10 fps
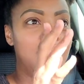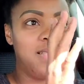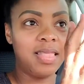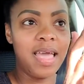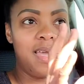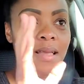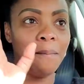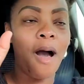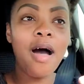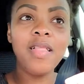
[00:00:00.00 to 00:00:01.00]
they
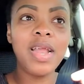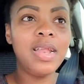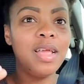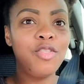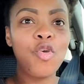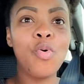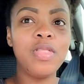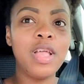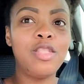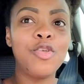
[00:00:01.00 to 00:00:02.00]
pollinate and they do what
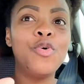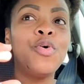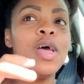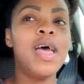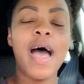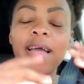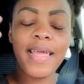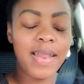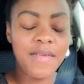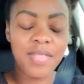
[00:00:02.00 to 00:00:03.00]
they do. I
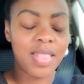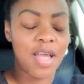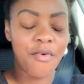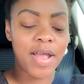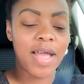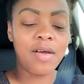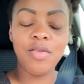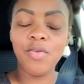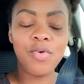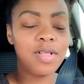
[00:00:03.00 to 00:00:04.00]
can't even think right now.
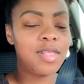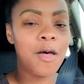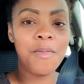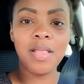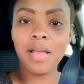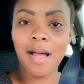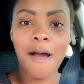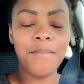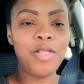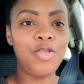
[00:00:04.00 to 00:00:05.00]
You could tell me in the
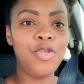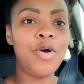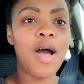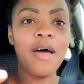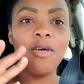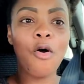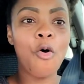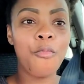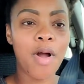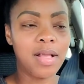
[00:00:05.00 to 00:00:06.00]
comments, you know, how the
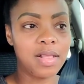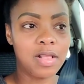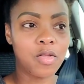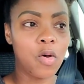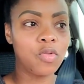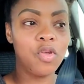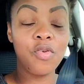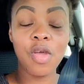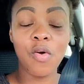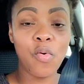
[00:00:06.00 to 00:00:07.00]
whole process goes, or you
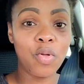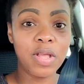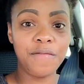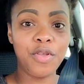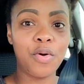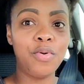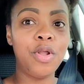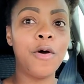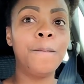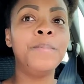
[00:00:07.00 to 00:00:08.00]
can Google it if you don't
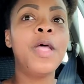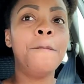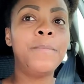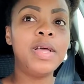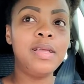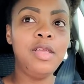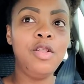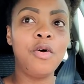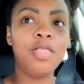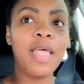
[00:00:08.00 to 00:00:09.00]
know. But you
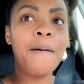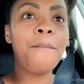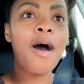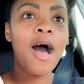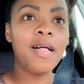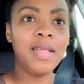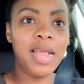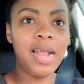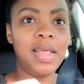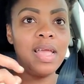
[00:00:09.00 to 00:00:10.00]
know, them
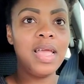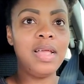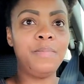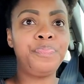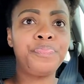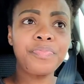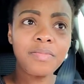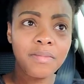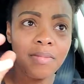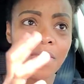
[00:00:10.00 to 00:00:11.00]
pollinating and,
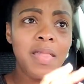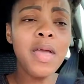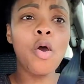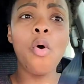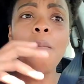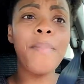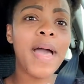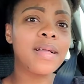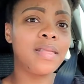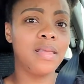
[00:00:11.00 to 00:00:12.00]
and then going
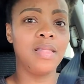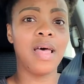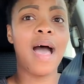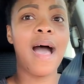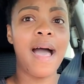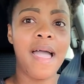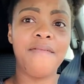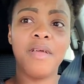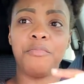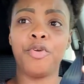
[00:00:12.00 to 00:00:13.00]
back to the hive
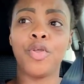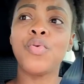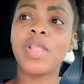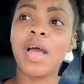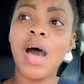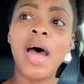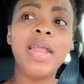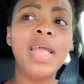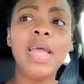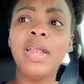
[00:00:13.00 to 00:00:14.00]
and producing
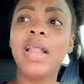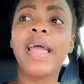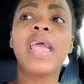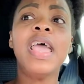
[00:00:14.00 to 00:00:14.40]
honey, and like